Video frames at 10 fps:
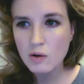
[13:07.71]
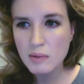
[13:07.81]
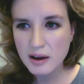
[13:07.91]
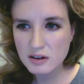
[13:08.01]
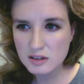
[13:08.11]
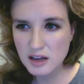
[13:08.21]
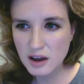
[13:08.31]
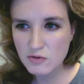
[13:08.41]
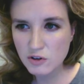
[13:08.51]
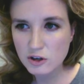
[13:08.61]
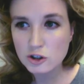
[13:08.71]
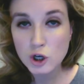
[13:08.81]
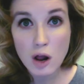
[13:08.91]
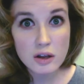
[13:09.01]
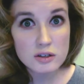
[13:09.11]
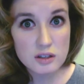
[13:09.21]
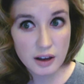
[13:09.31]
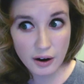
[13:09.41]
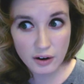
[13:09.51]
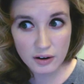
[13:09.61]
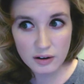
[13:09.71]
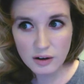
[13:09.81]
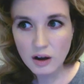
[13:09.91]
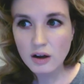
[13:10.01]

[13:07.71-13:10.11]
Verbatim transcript: Amanda Seyfried, Charlize Theron,